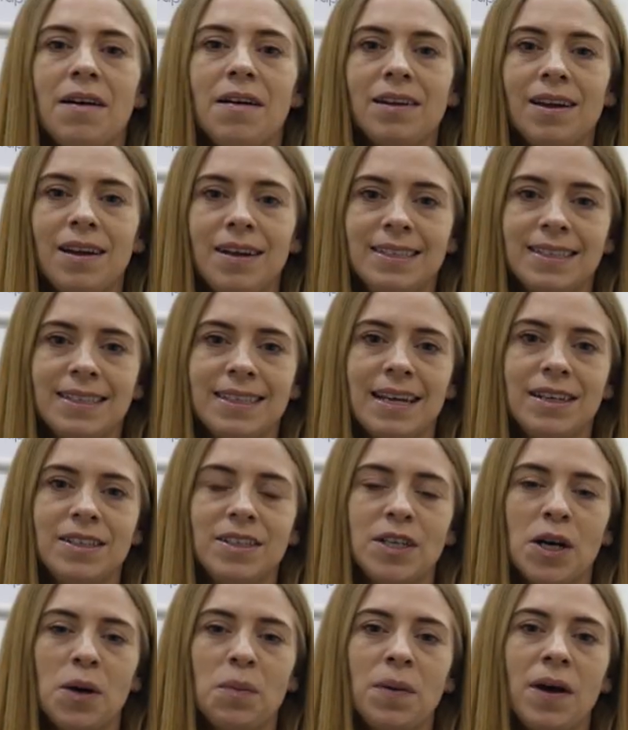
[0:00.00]
online skin
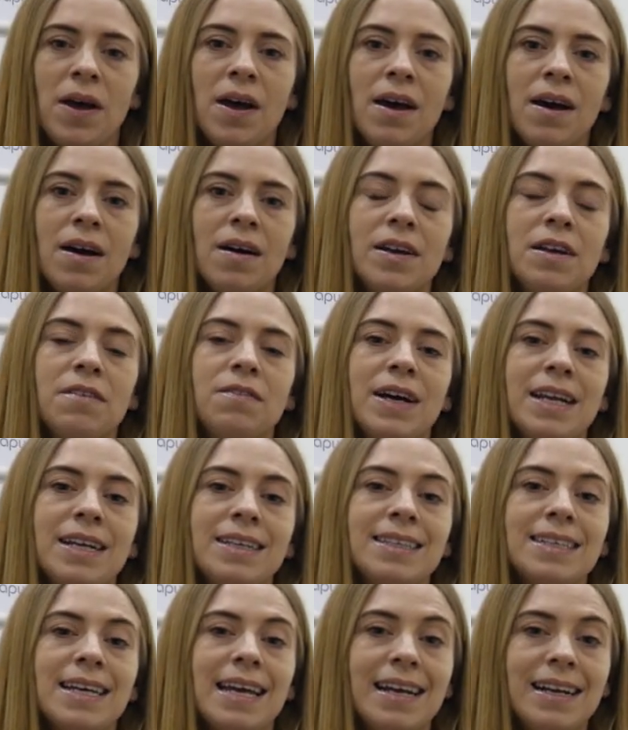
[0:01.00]
shop on
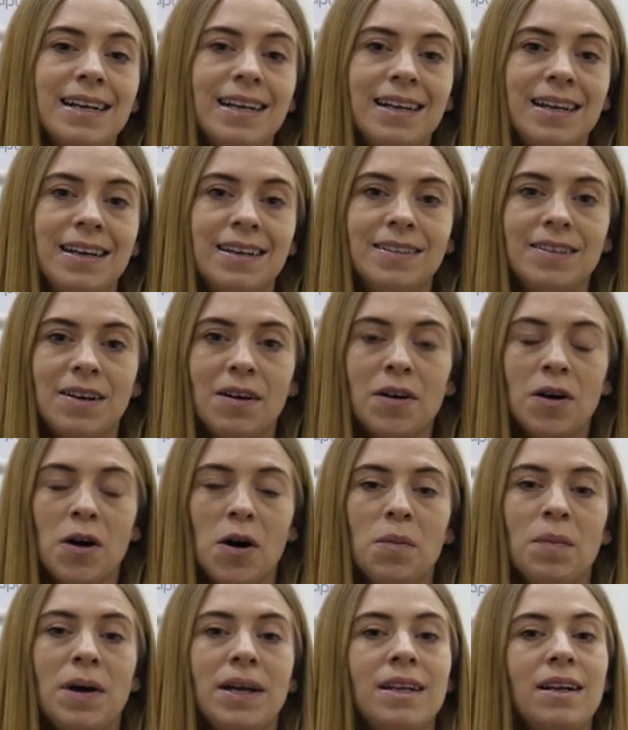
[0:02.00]

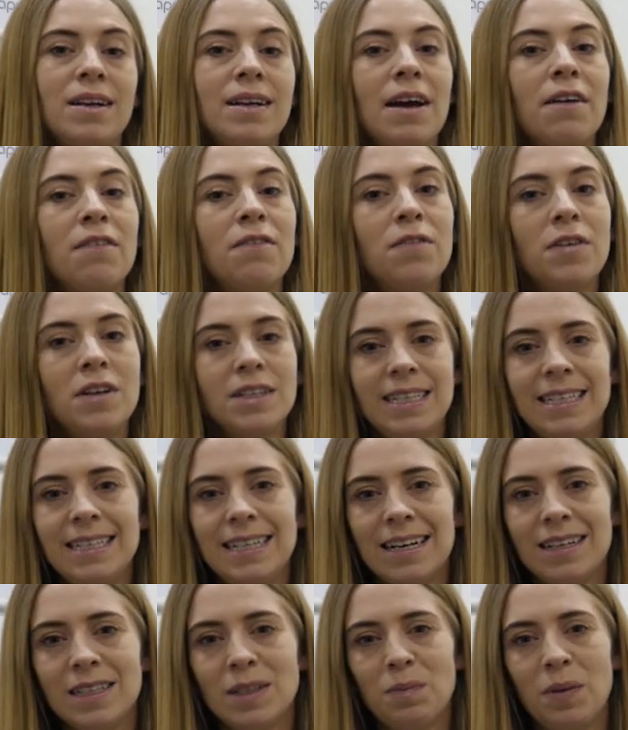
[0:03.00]
havanaskinclinic.com, and you'll get full
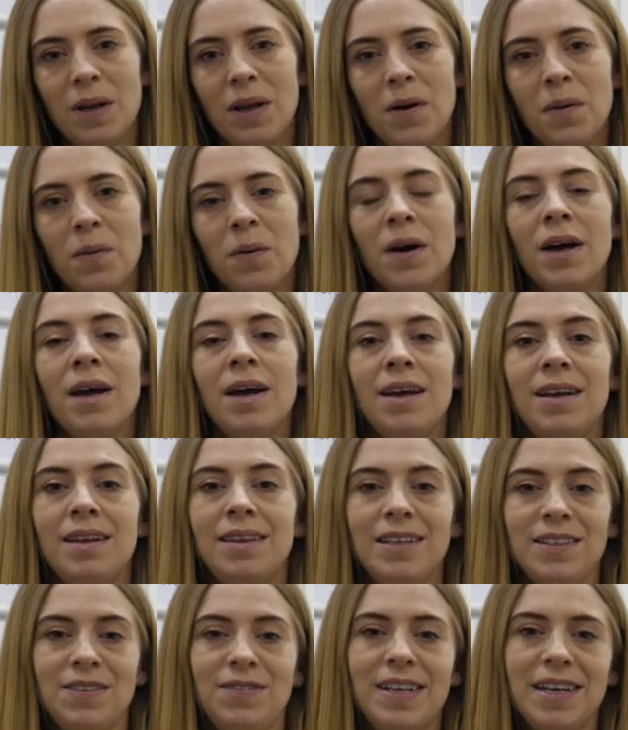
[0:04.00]
details below
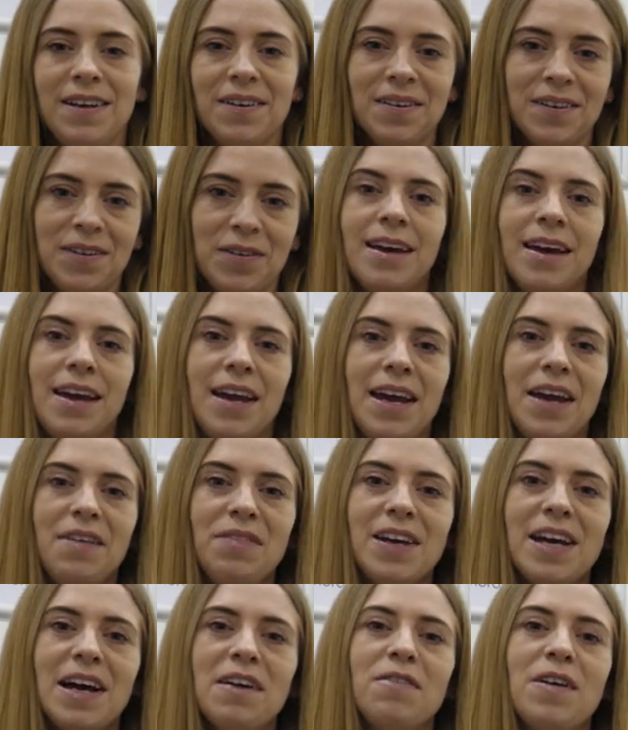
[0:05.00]
this video. If
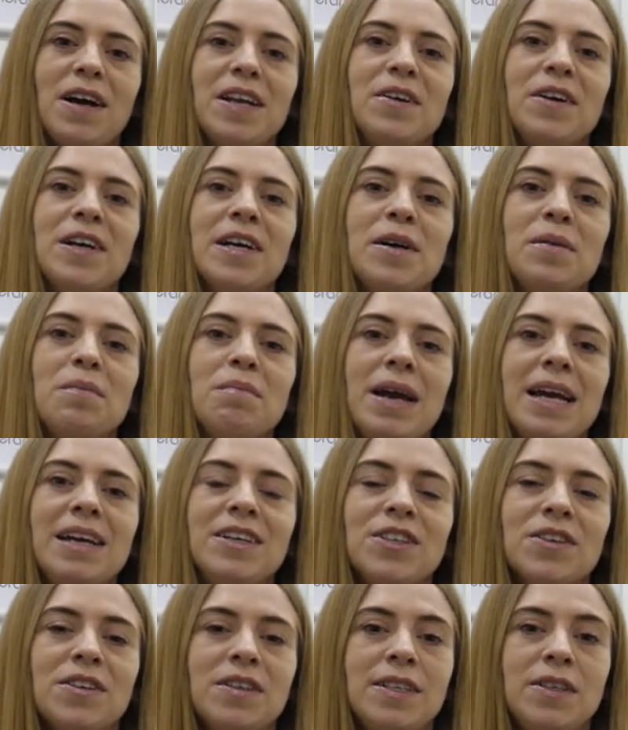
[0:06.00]
you get value here, make
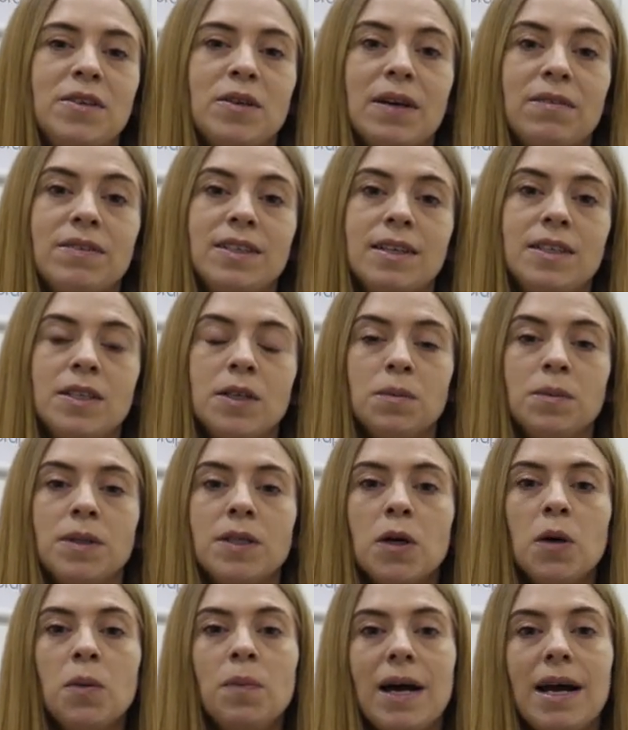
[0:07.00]
sure to give us a thumbs
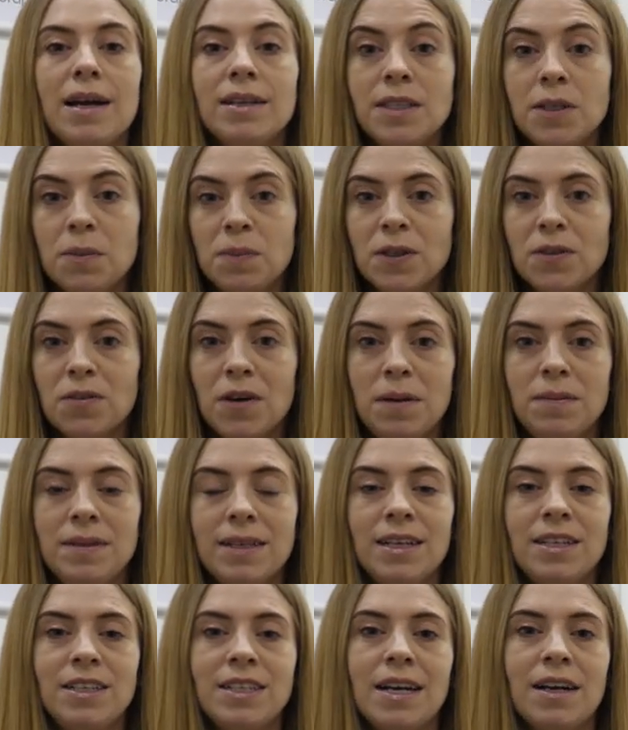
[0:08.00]
up and subscribe to
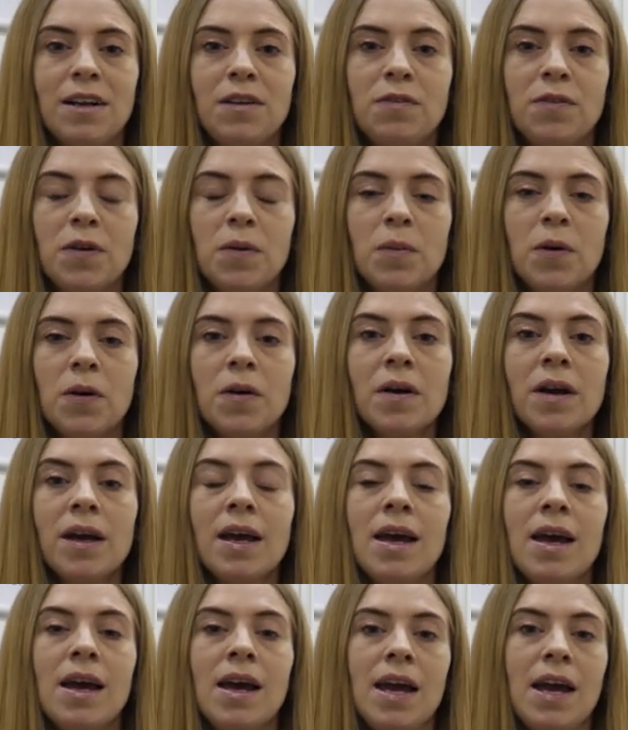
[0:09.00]
the channel for more.
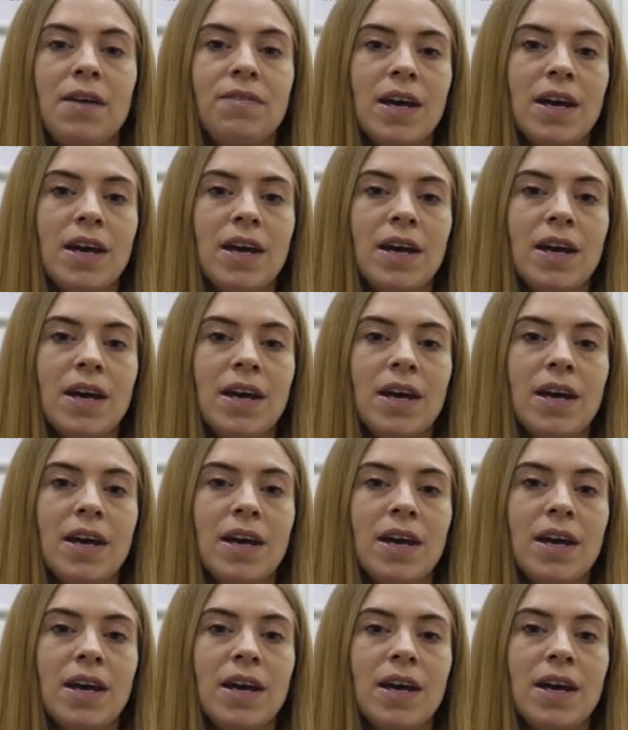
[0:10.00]
If